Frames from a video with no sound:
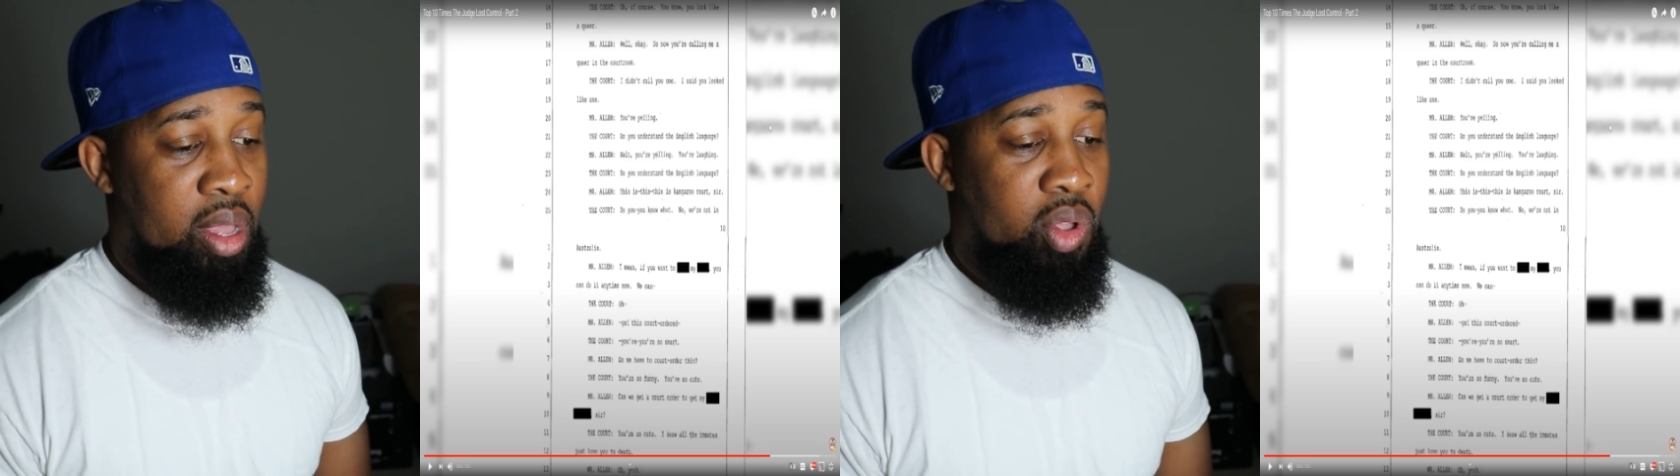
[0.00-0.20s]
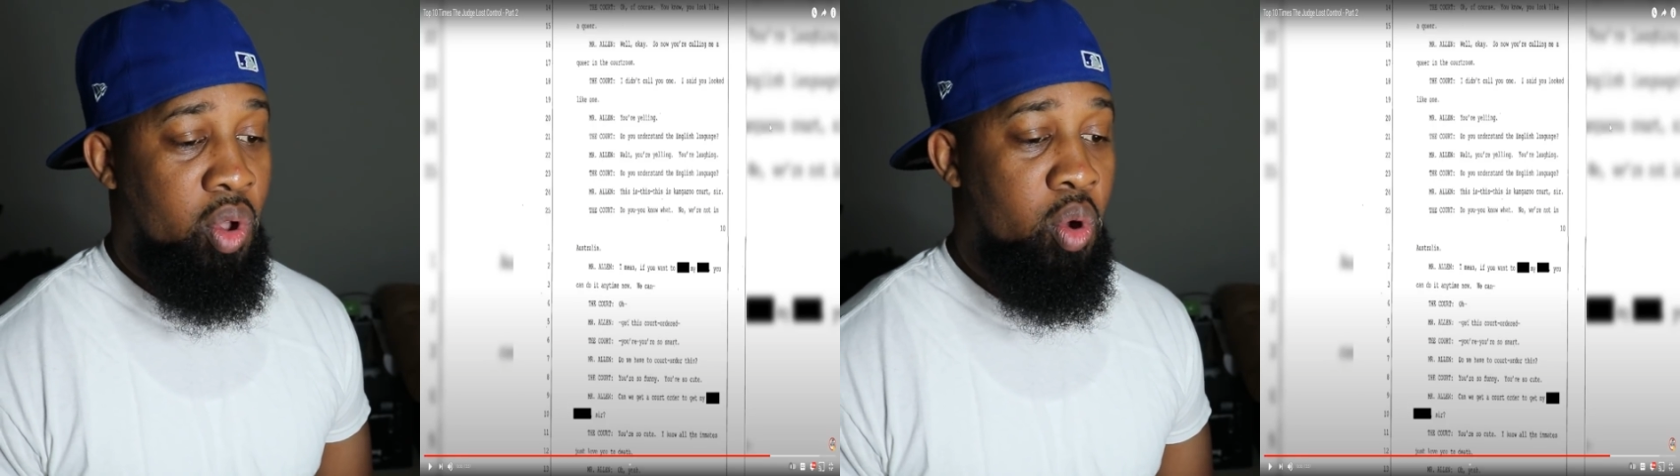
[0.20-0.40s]

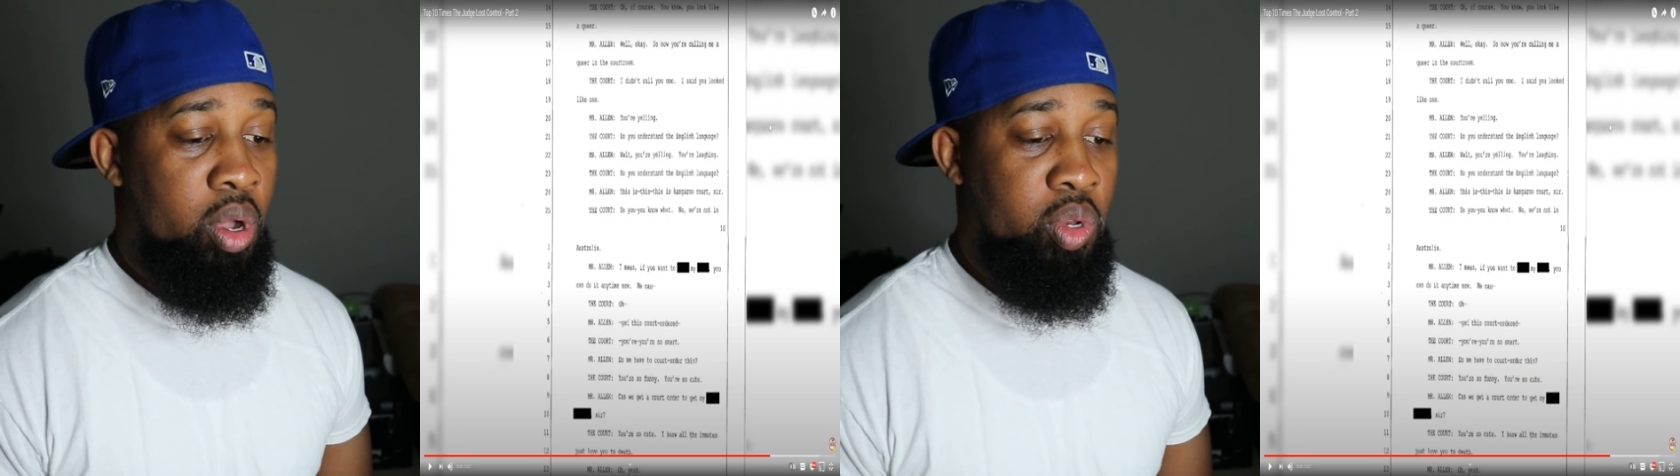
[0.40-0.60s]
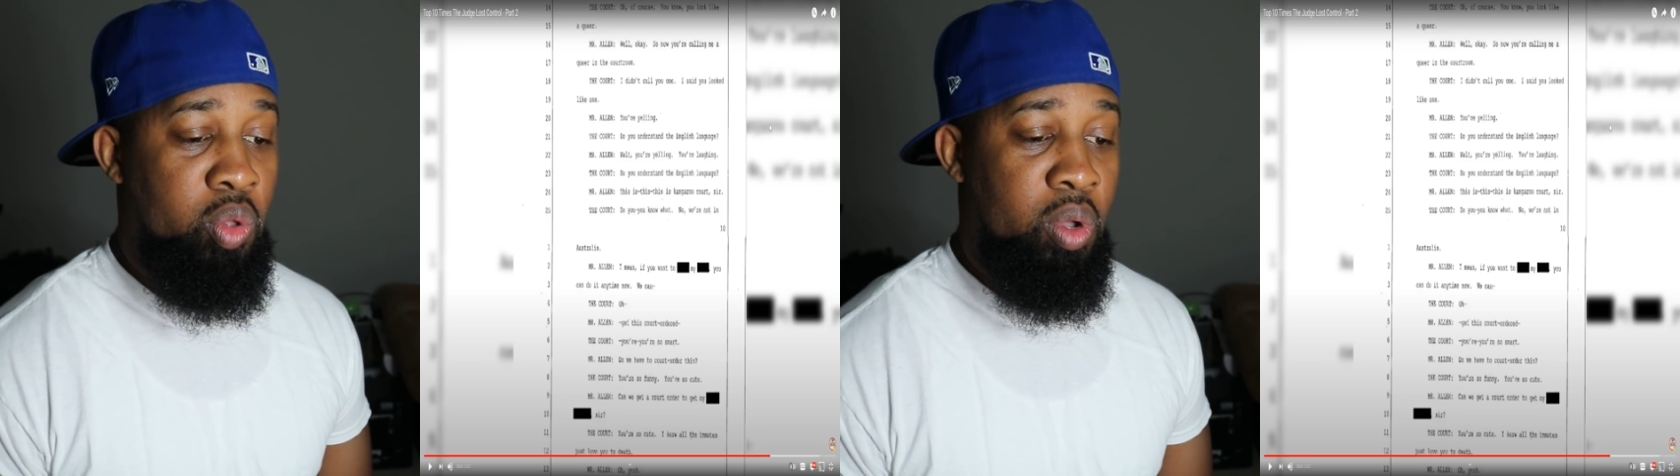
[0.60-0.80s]
The
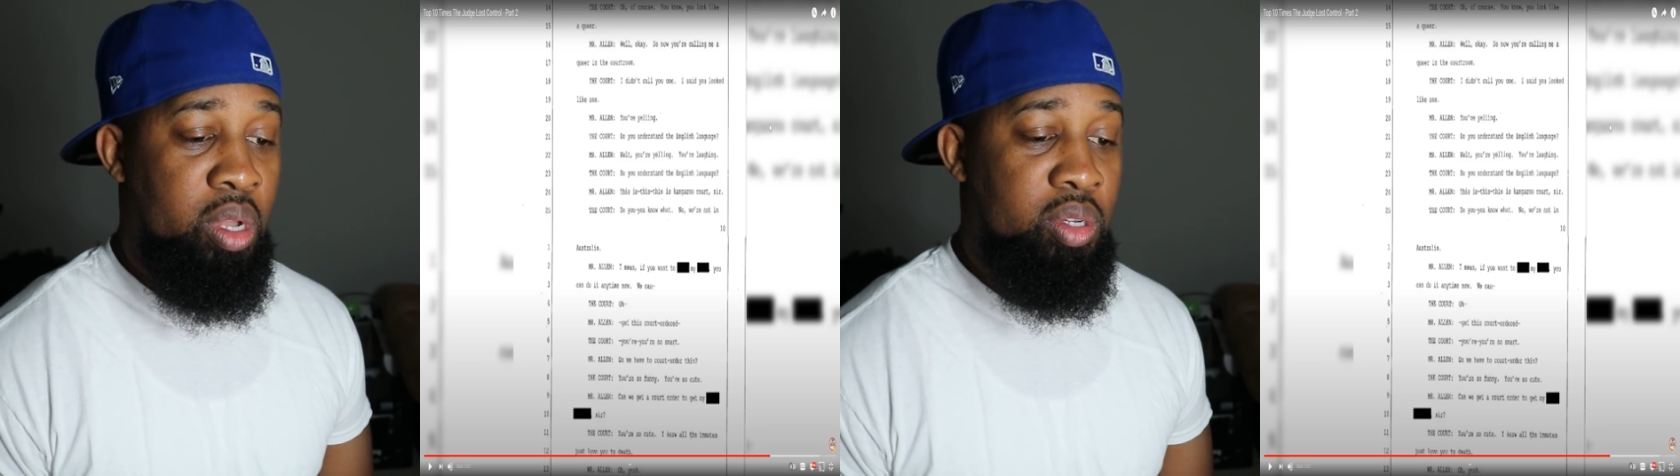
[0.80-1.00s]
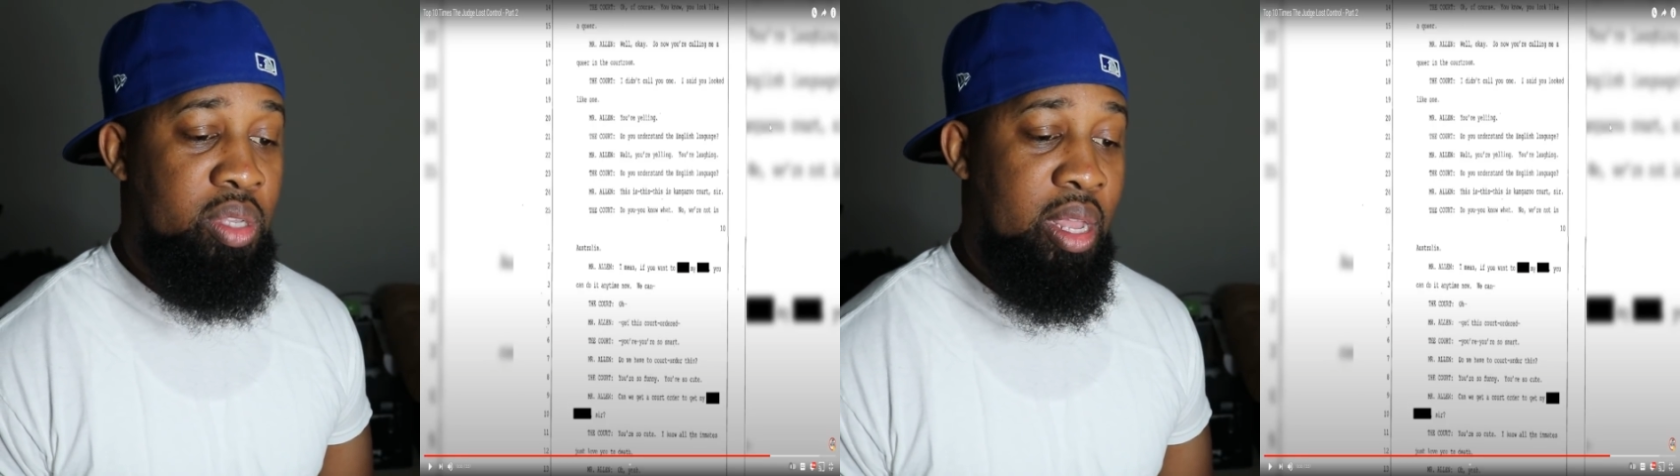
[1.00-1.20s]
court. Do you
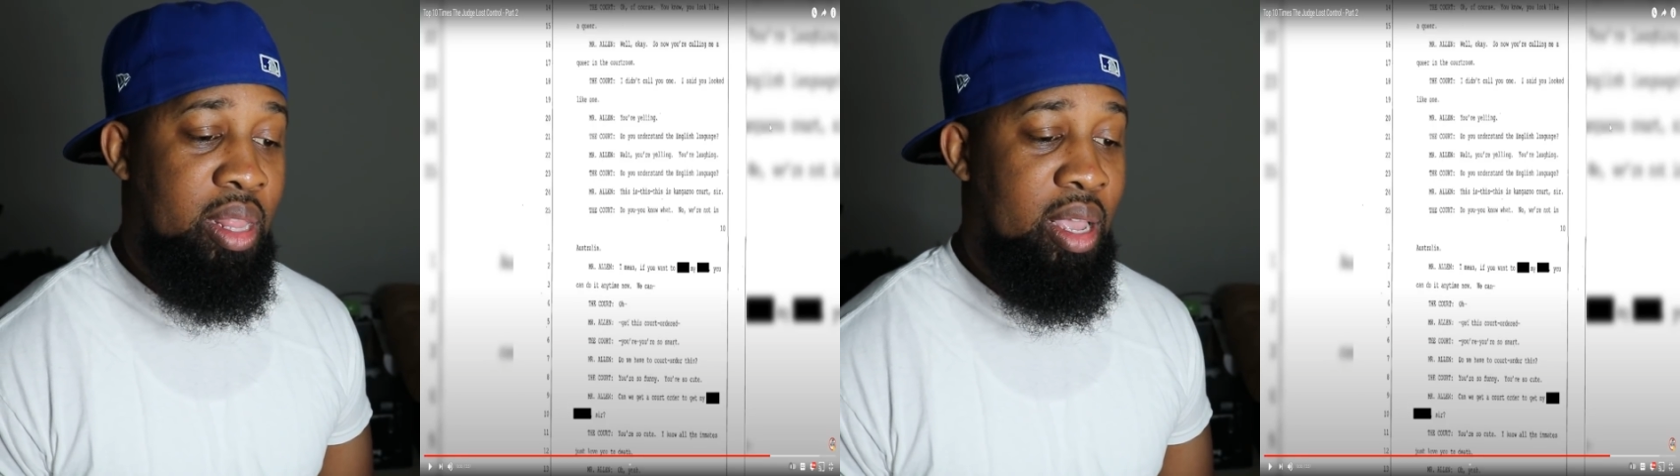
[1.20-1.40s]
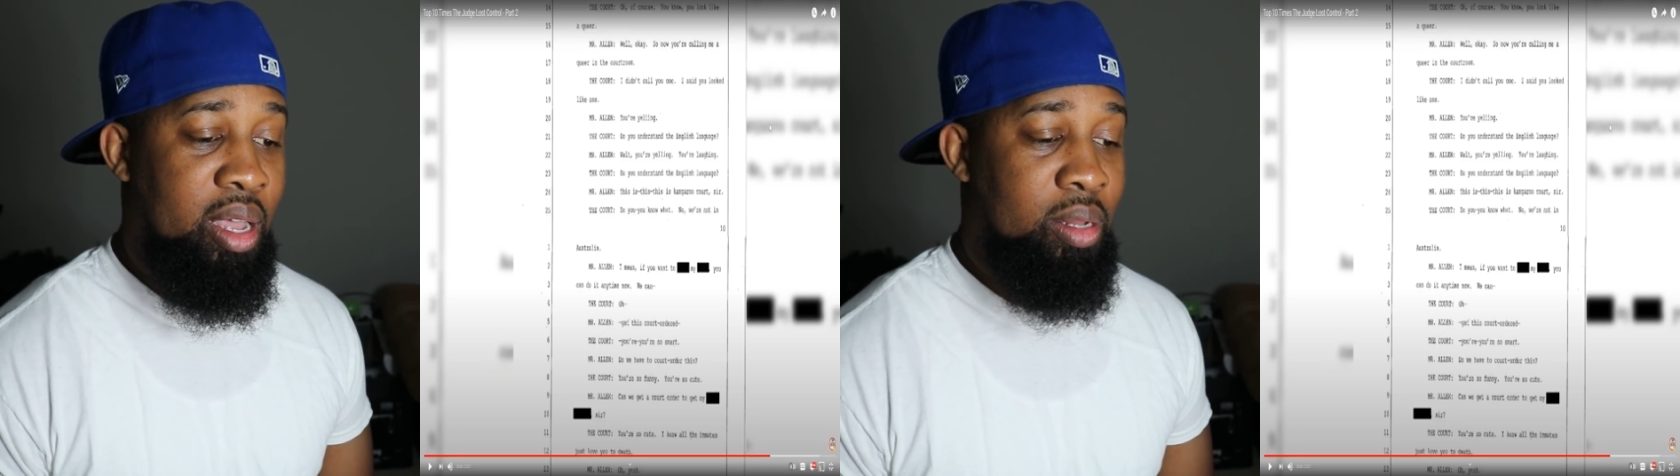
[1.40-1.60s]

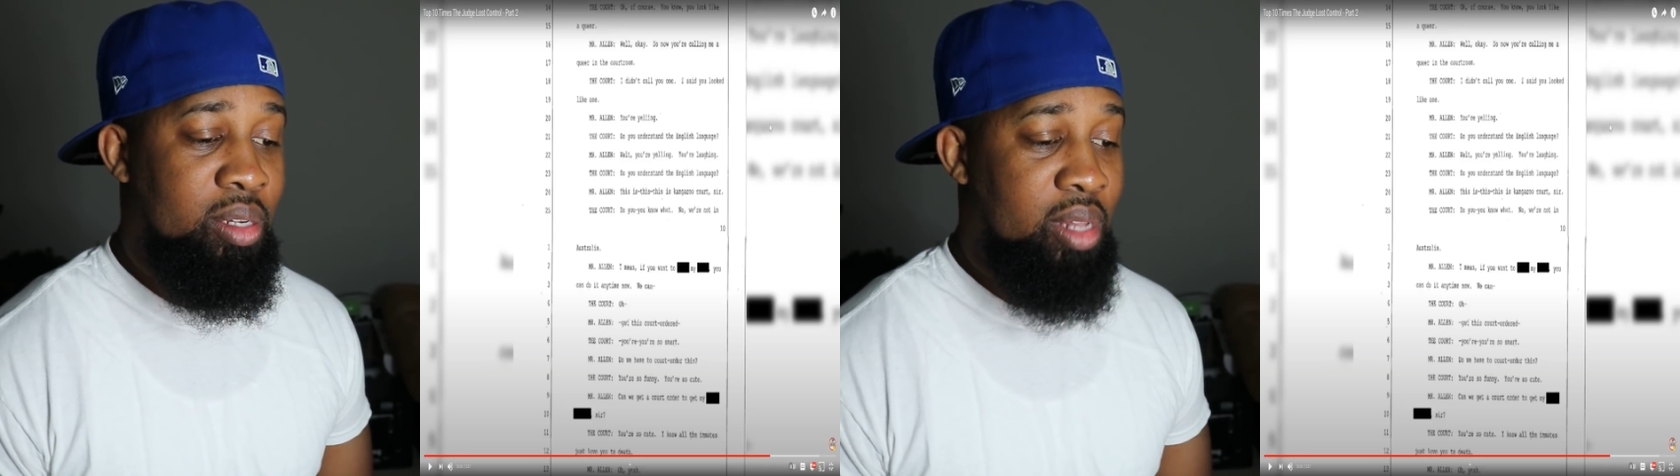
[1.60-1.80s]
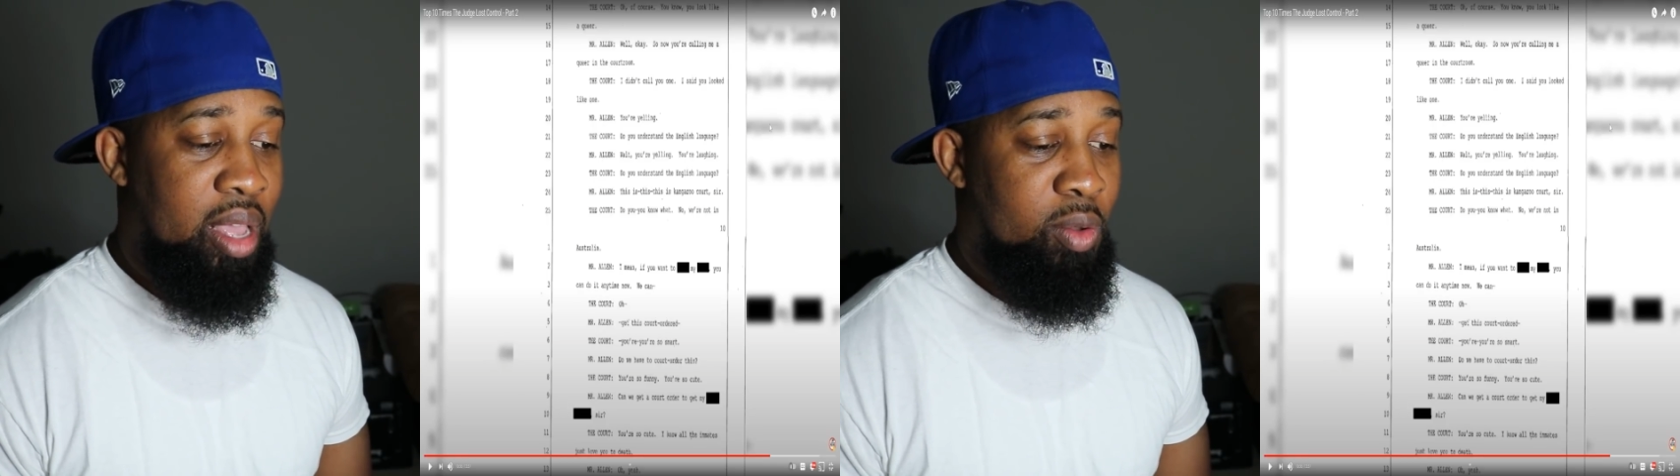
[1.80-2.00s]
understand the
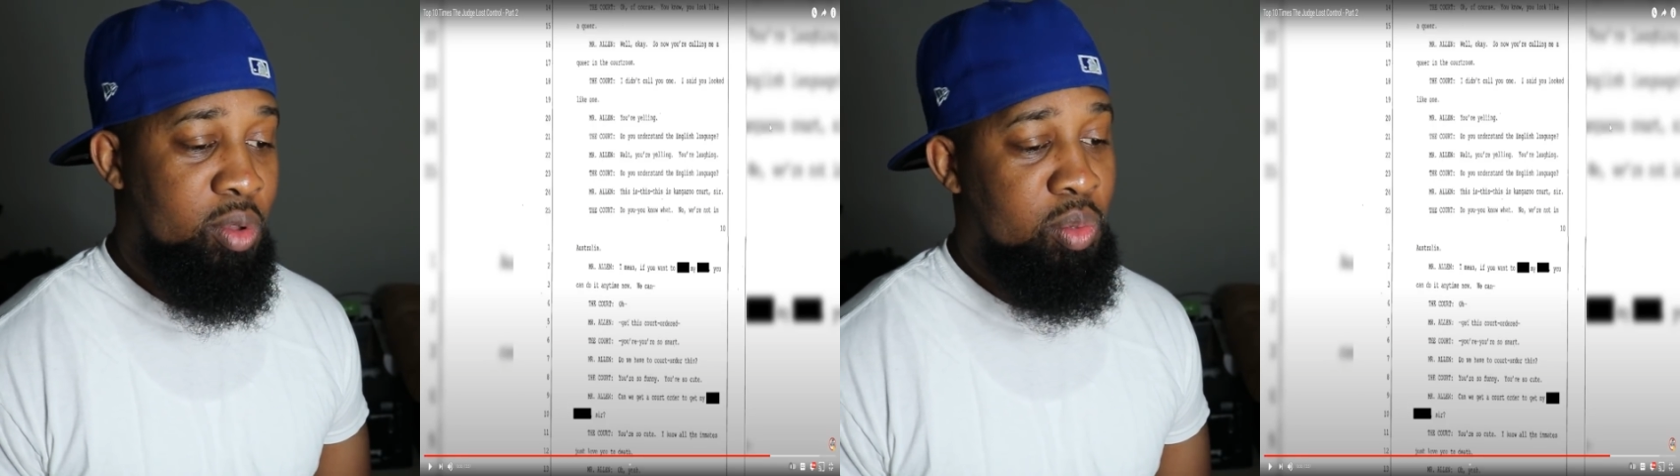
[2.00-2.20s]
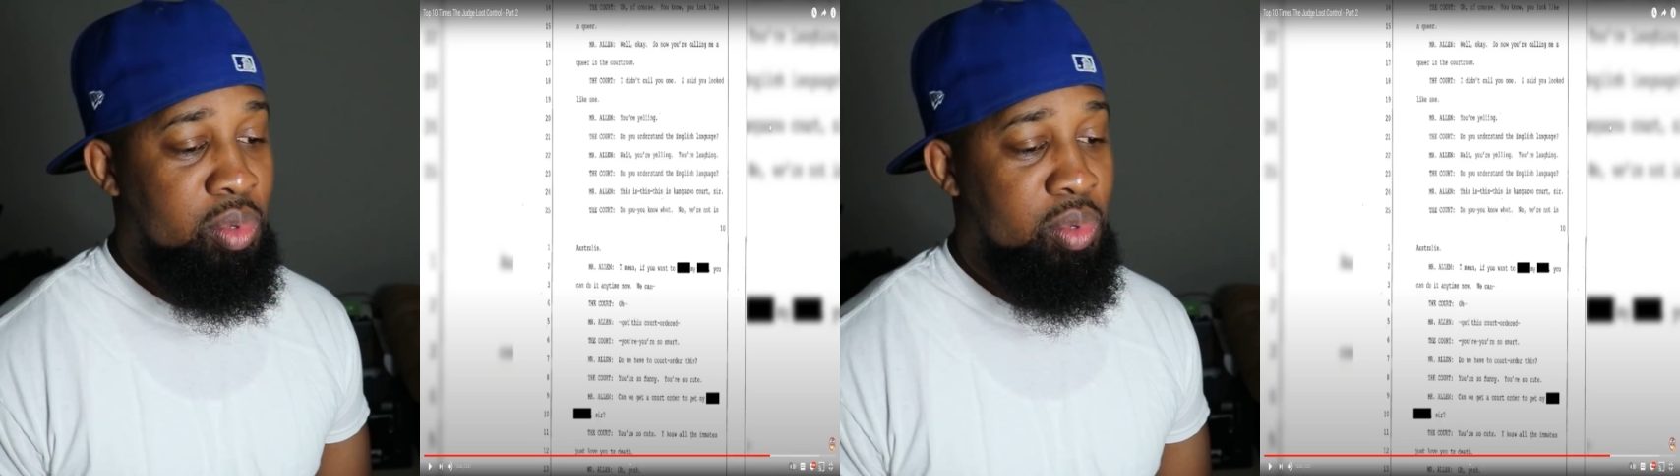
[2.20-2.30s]
English language?